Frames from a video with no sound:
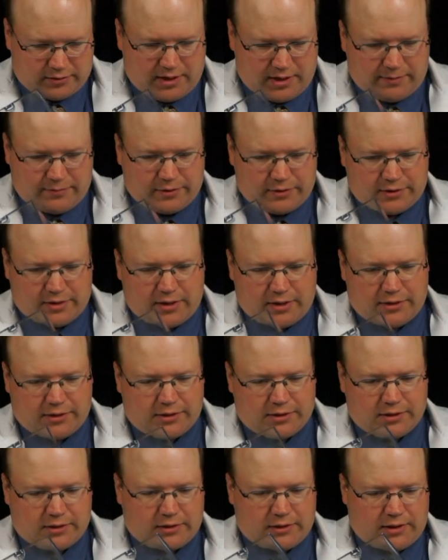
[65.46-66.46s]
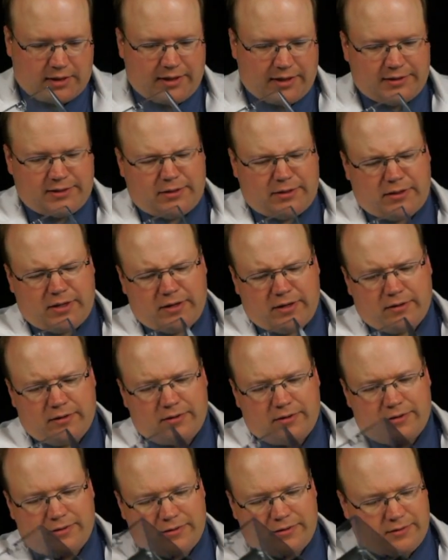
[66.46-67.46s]
Tape just kind of slides out here.
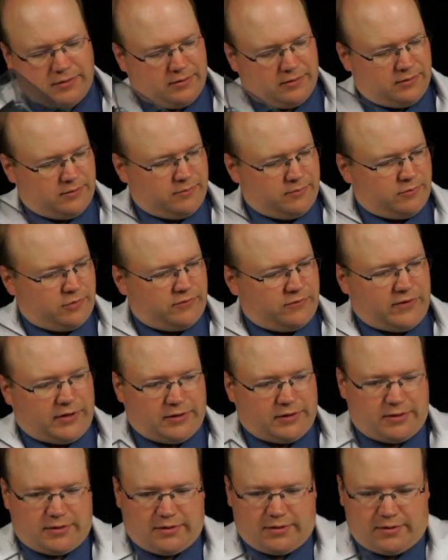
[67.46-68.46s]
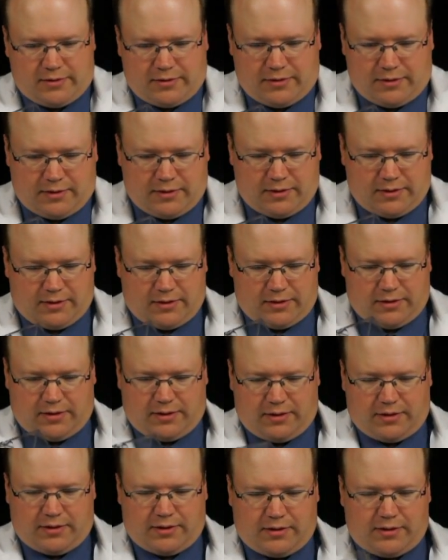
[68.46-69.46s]
Perfect.
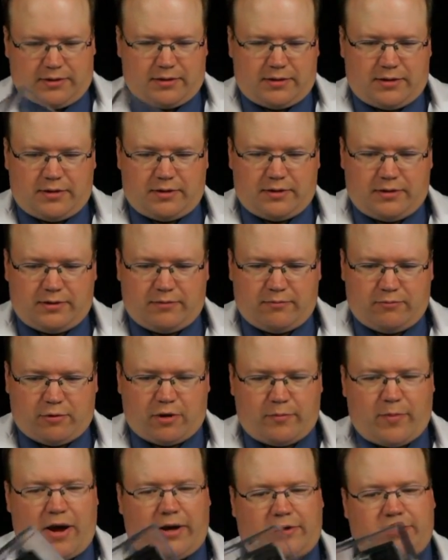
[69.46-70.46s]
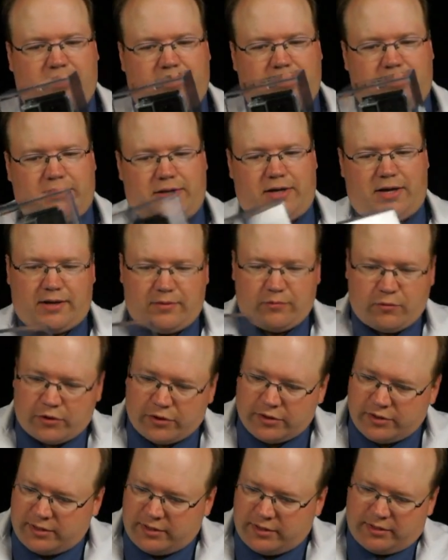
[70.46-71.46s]
And more boxes and
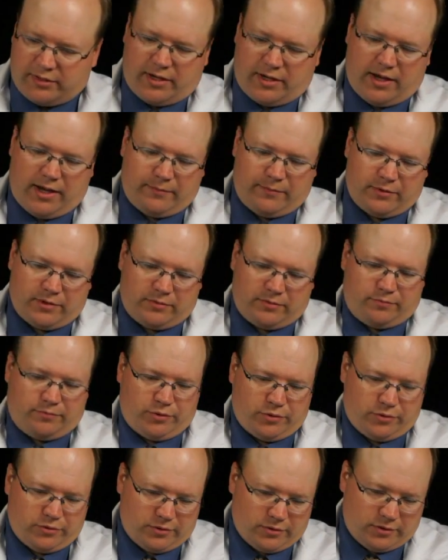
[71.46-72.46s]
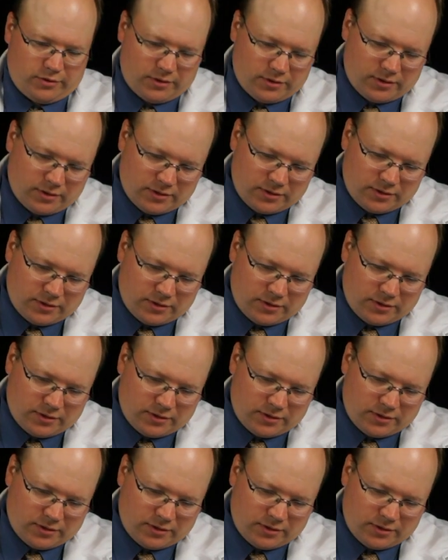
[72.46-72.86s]
more tape. Just pull.